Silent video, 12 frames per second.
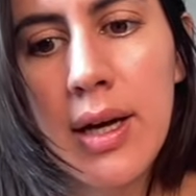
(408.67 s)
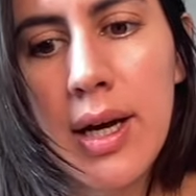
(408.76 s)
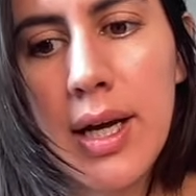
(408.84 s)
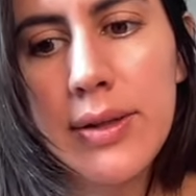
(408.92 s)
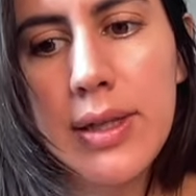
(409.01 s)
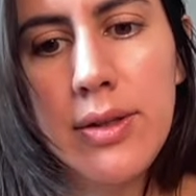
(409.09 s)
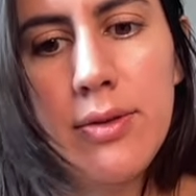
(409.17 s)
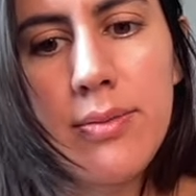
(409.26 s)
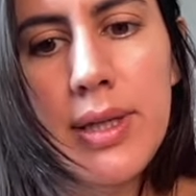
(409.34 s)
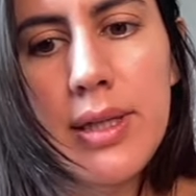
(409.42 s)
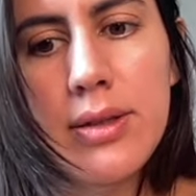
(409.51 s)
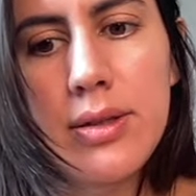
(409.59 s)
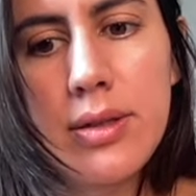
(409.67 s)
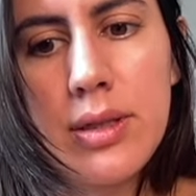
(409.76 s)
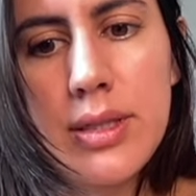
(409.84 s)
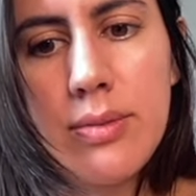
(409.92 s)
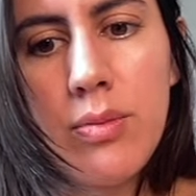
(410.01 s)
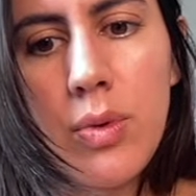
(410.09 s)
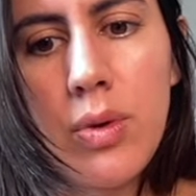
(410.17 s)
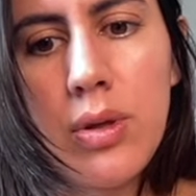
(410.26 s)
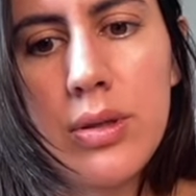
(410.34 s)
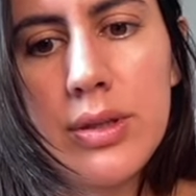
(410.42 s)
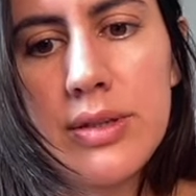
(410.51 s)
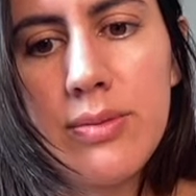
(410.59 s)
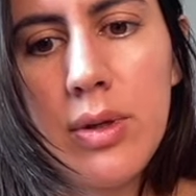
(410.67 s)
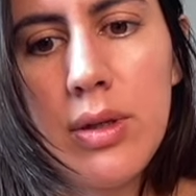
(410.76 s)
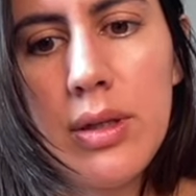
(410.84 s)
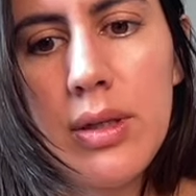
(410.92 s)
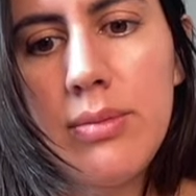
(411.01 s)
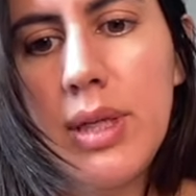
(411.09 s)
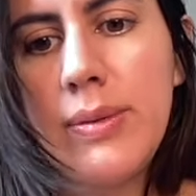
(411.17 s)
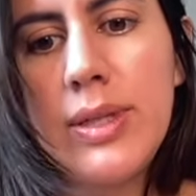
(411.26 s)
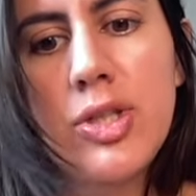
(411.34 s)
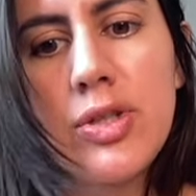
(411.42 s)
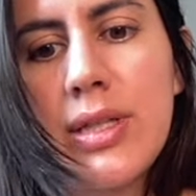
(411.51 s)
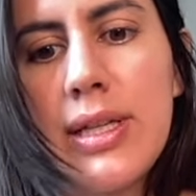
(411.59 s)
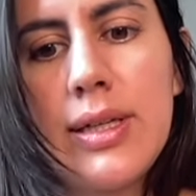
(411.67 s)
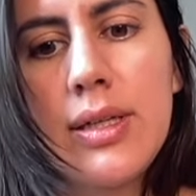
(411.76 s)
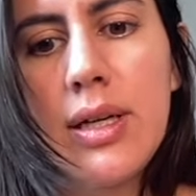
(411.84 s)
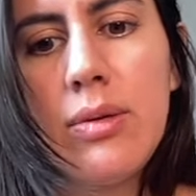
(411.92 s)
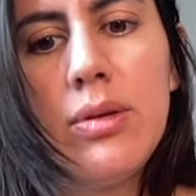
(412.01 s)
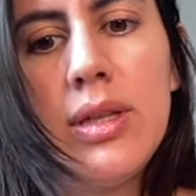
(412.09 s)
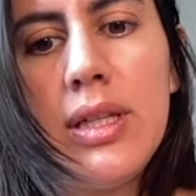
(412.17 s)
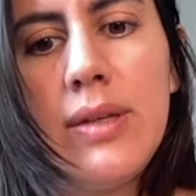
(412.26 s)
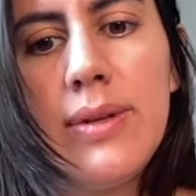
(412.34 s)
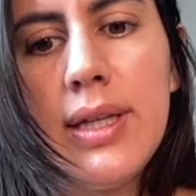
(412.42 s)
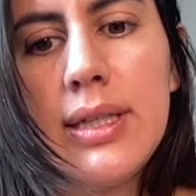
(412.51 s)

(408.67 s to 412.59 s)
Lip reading: and then you make it smaller, maybe just like, I will leave like